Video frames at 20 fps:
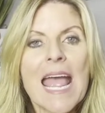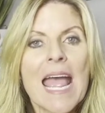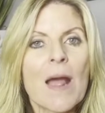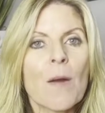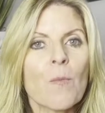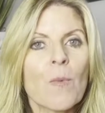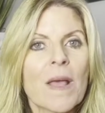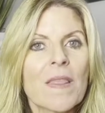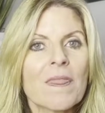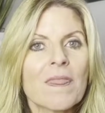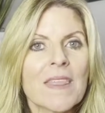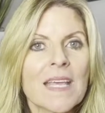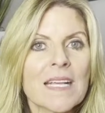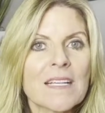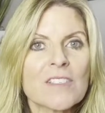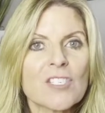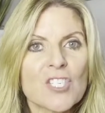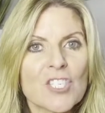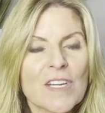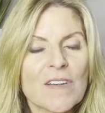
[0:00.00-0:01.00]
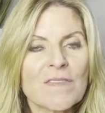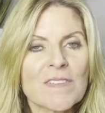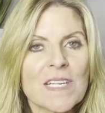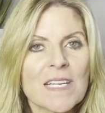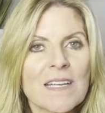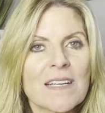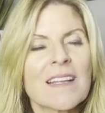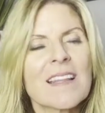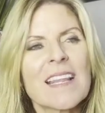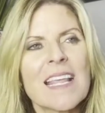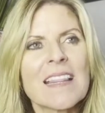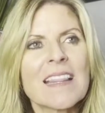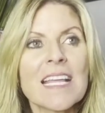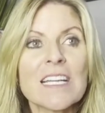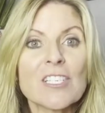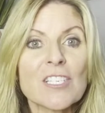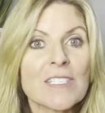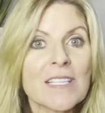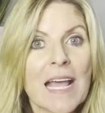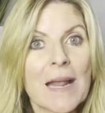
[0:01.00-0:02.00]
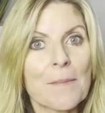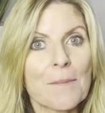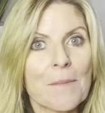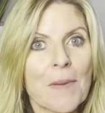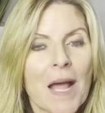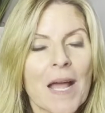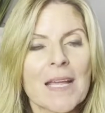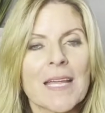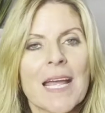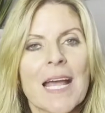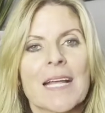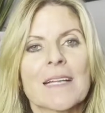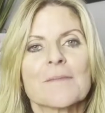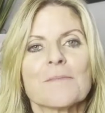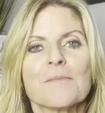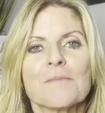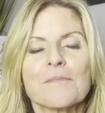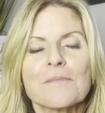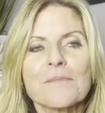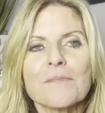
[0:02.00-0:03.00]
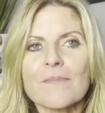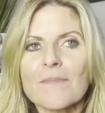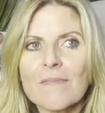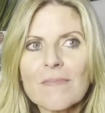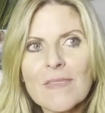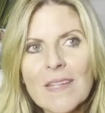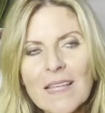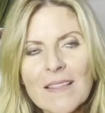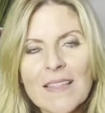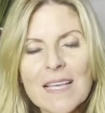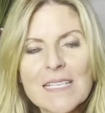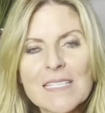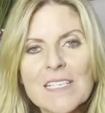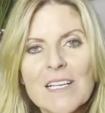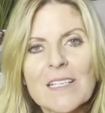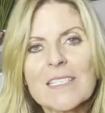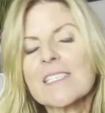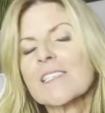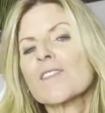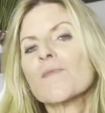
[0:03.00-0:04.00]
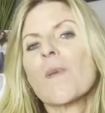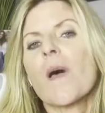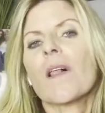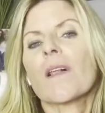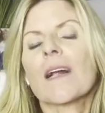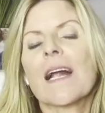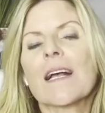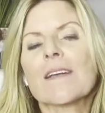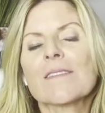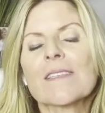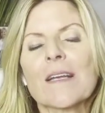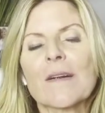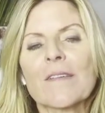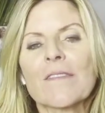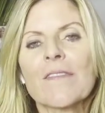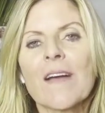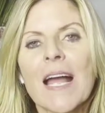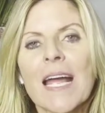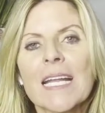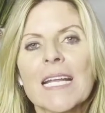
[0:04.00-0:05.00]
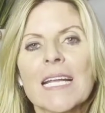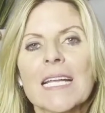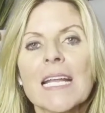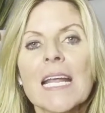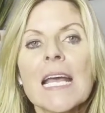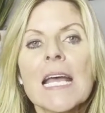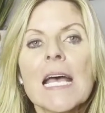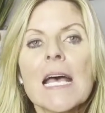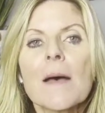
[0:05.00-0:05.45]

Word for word: And when things shifted, and they just hadn't bought yet, they saw the smaller house they were fine in.